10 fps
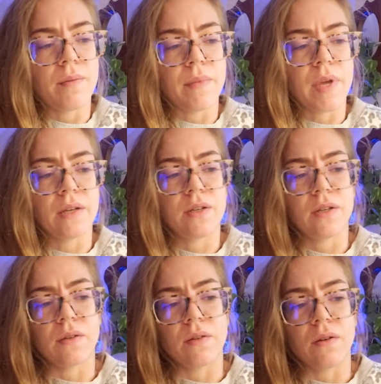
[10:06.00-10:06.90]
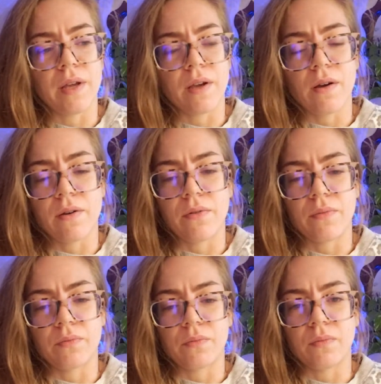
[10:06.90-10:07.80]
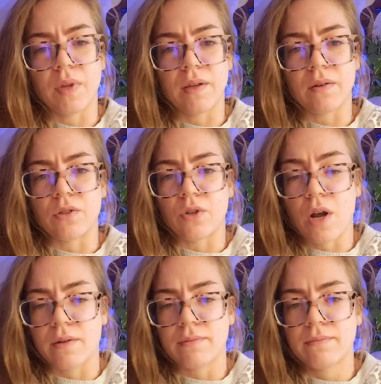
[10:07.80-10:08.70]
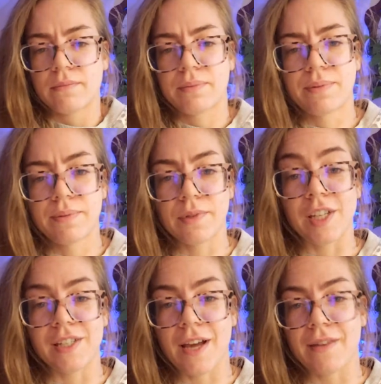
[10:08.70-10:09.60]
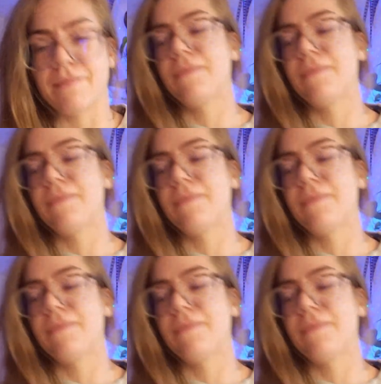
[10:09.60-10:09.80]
into like onto like into a truck. He died.